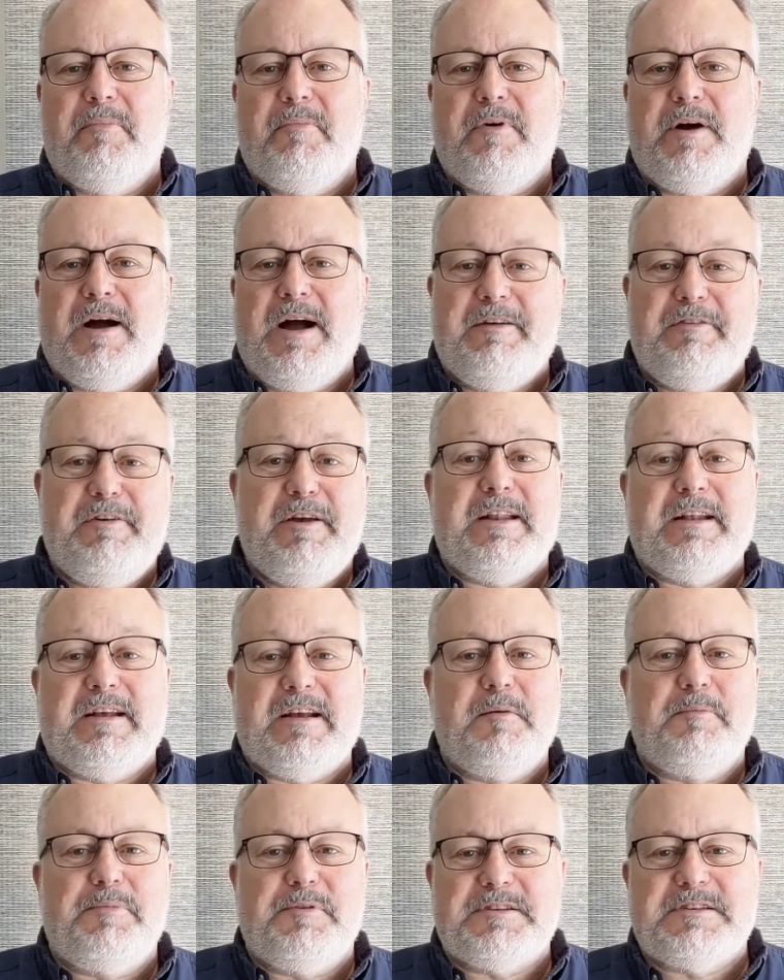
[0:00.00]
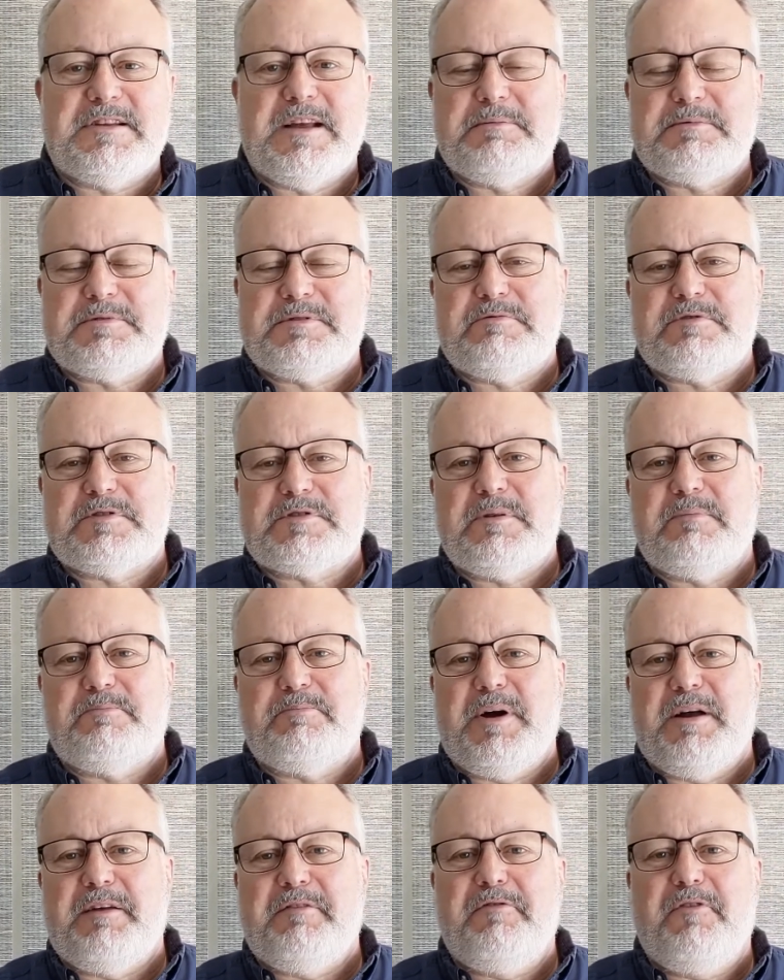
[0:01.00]
I've had a couple of times it was
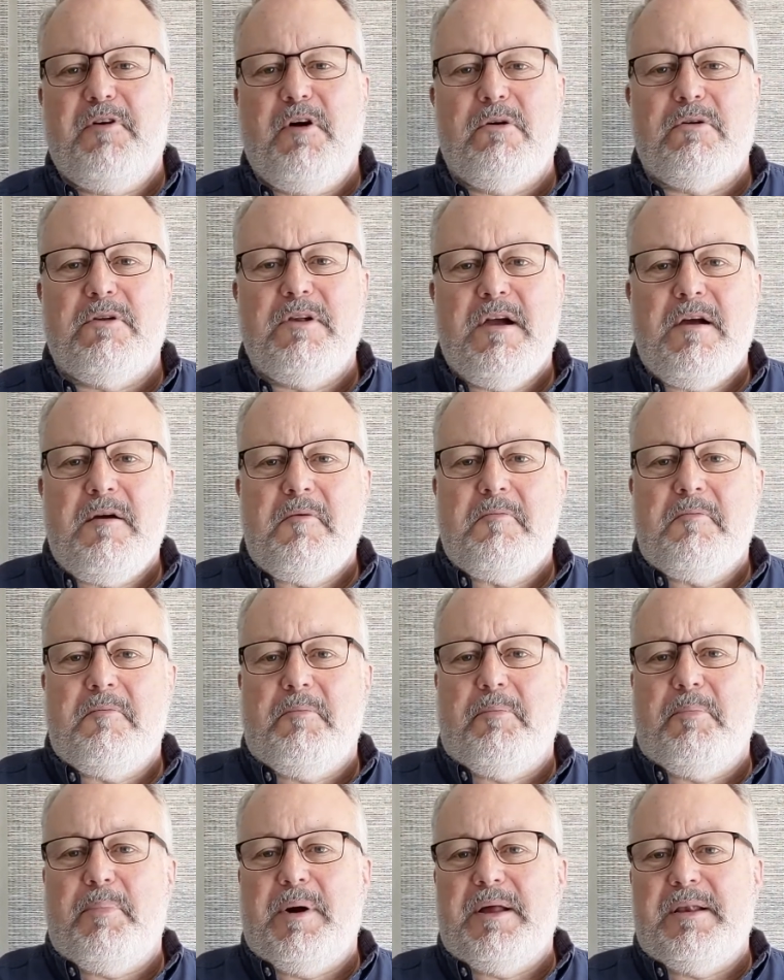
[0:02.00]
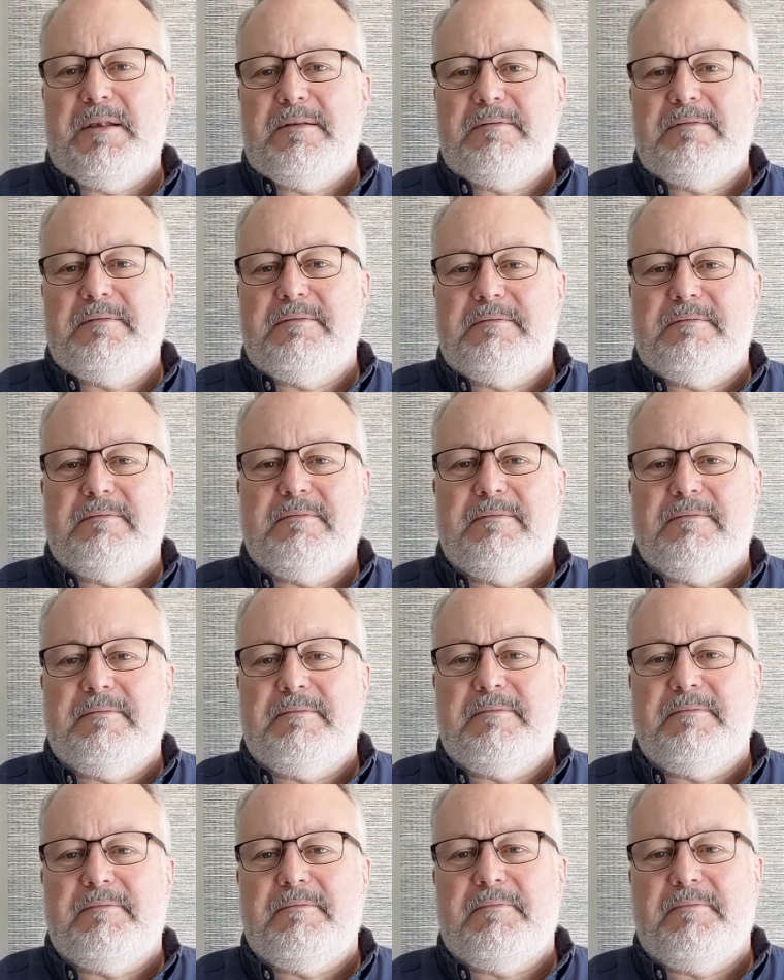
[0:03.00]
by phone, but
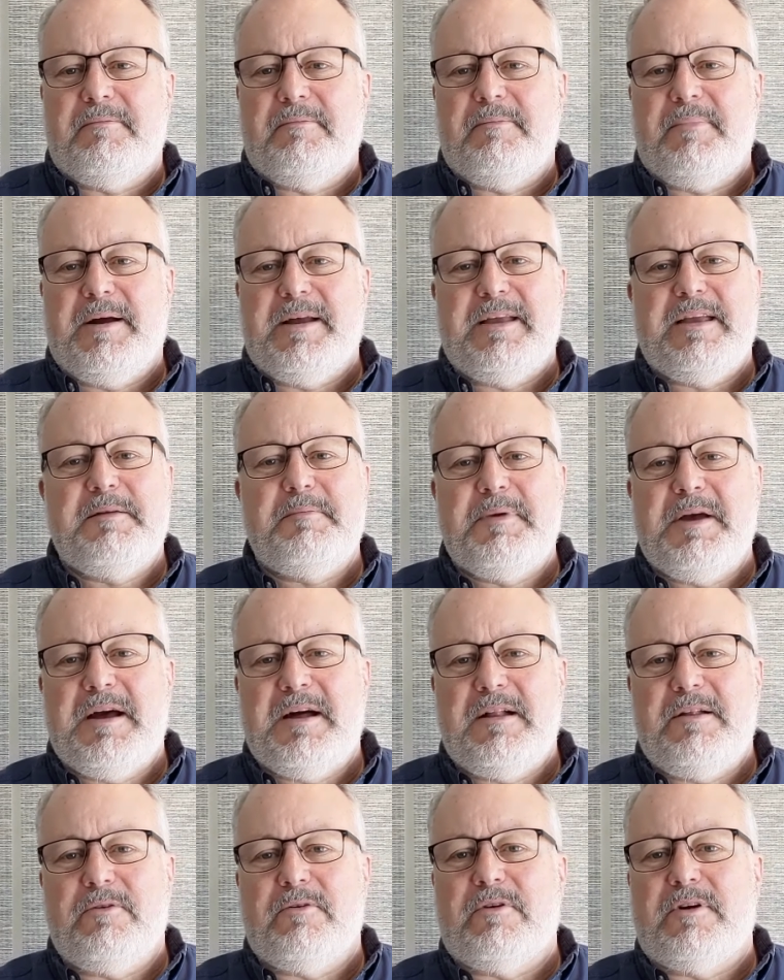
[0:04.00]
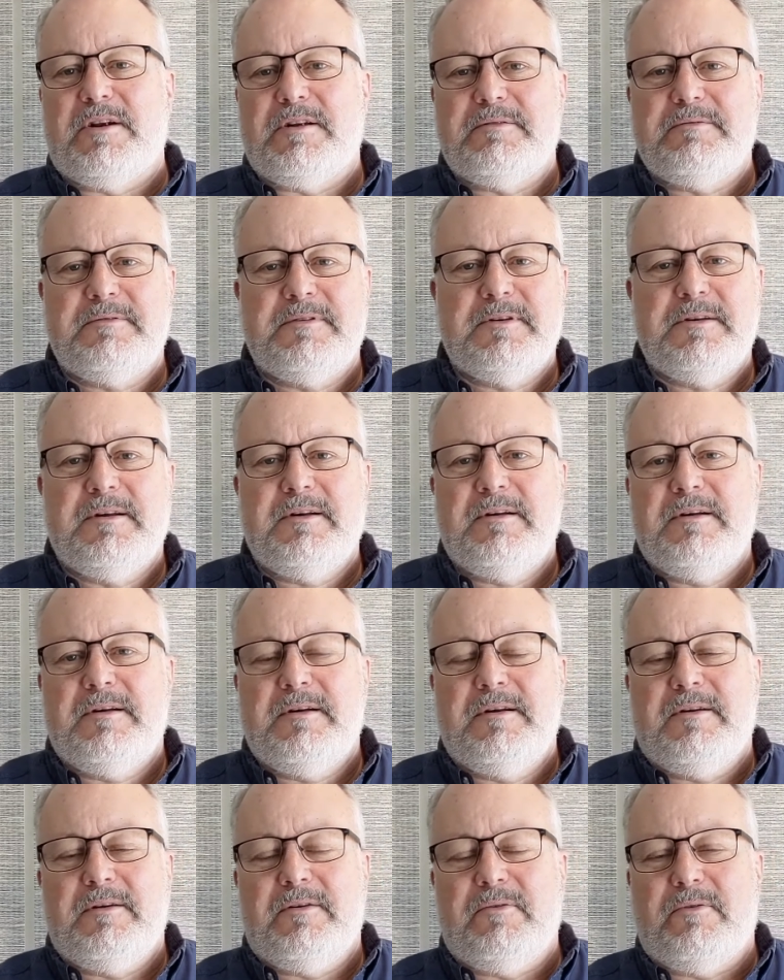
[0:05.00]
by email
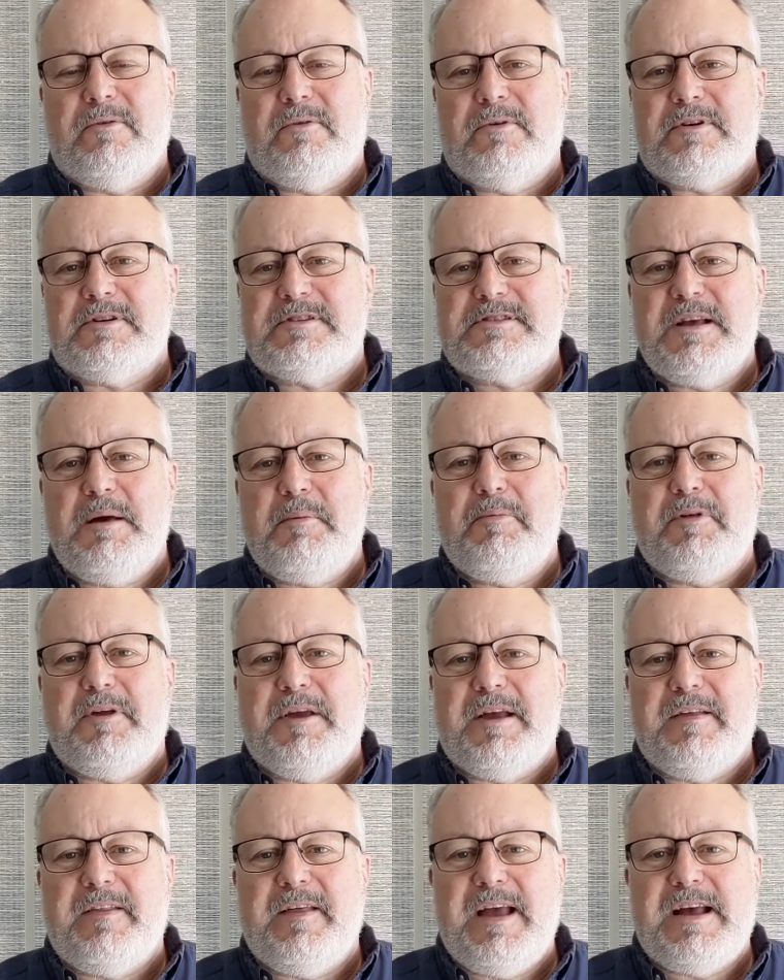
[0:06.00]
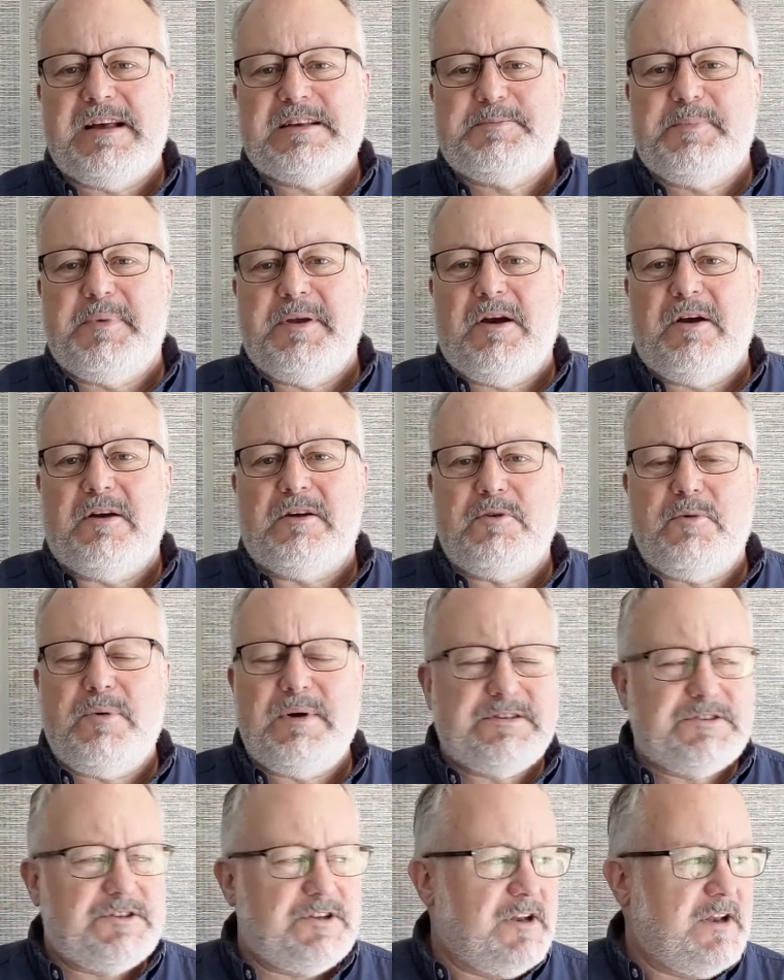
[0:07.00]
or something, and they ask me a hard
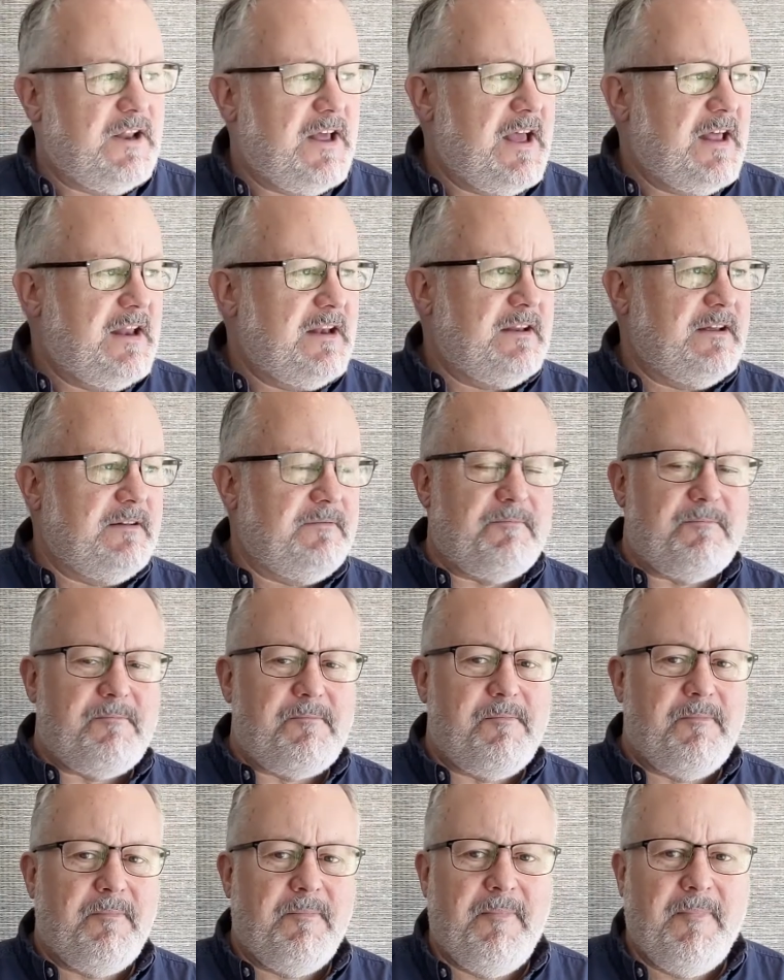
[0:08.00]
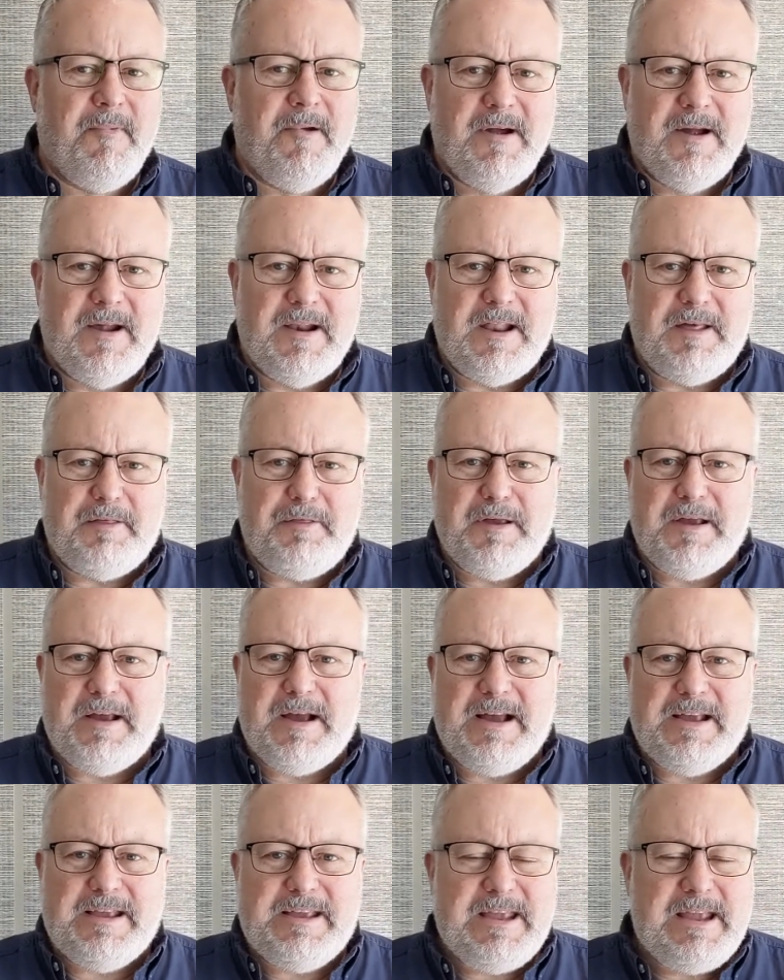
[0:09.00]
question, and I think
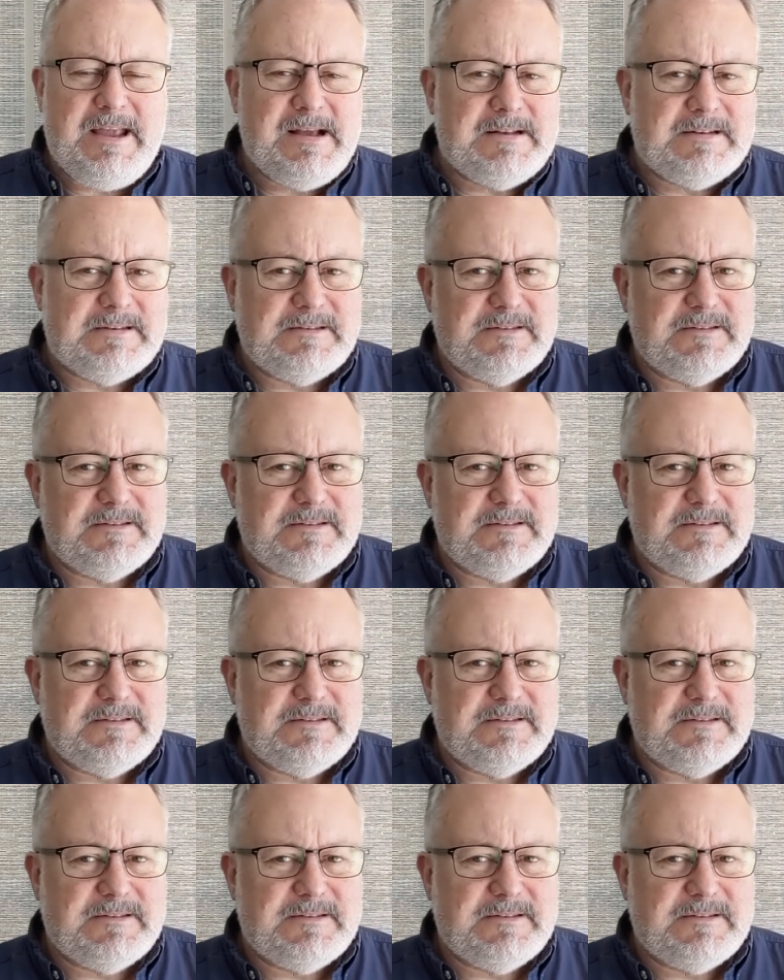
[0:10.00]
I can't